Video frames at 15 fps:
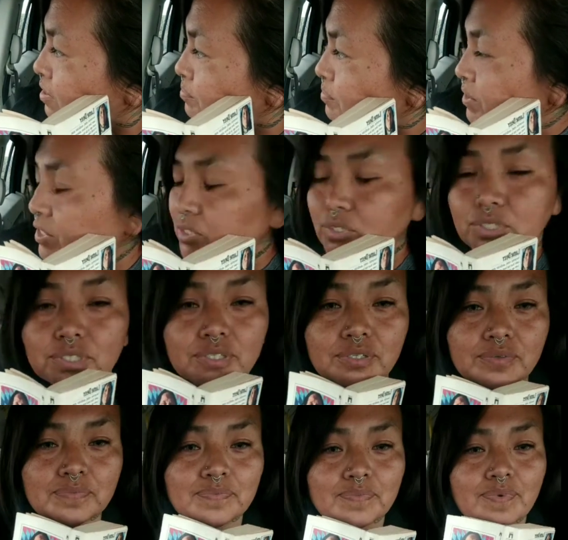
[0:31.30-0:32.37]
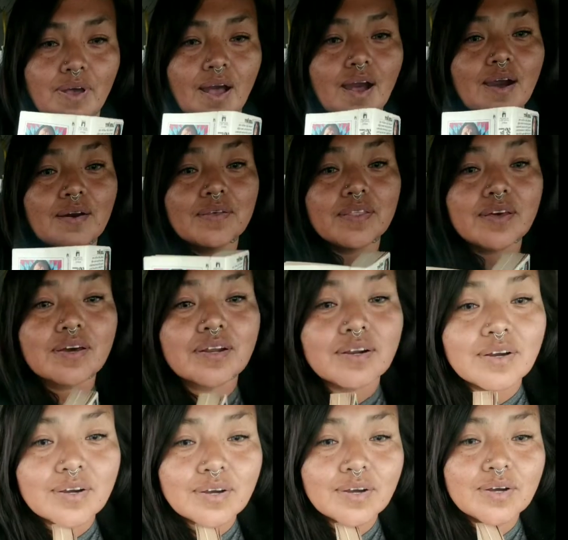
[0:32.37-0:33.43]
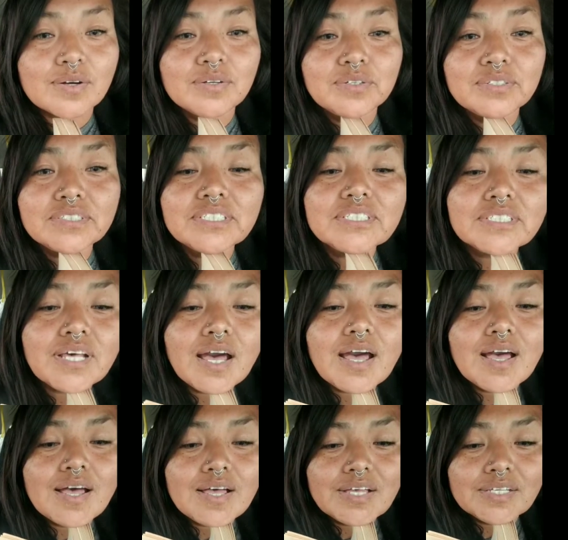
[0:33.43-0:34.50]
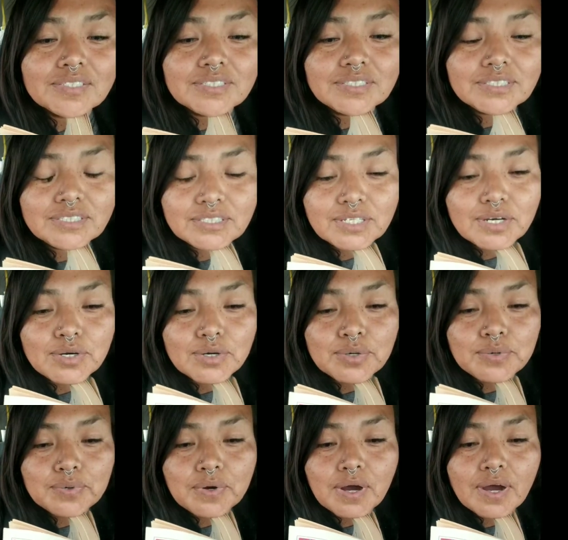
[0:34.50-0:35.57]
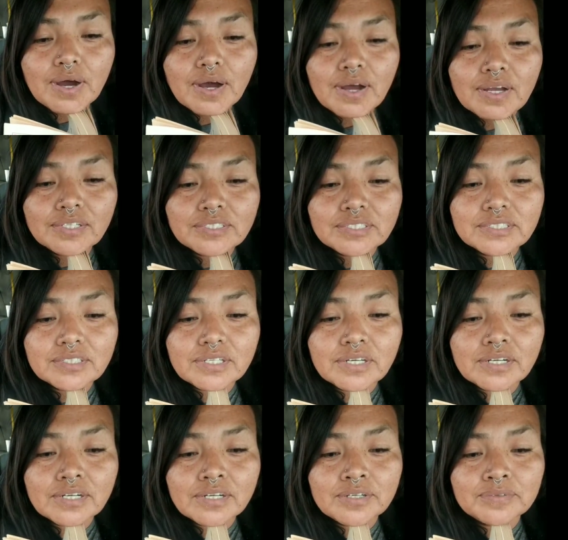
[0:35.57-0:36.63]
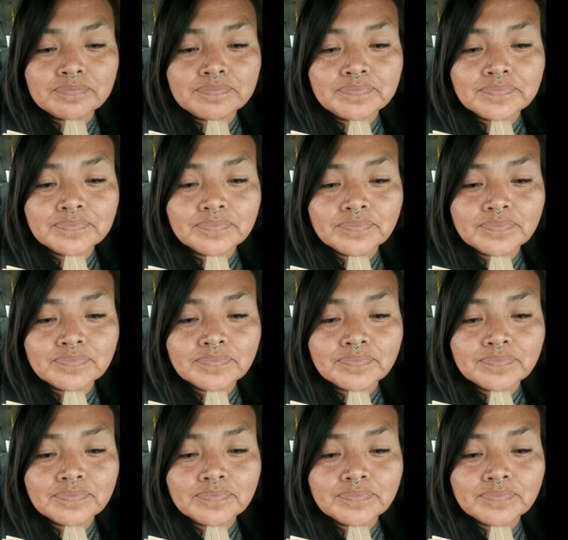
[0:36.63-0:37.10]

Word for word: I'm not sure how that all goes so I just thought um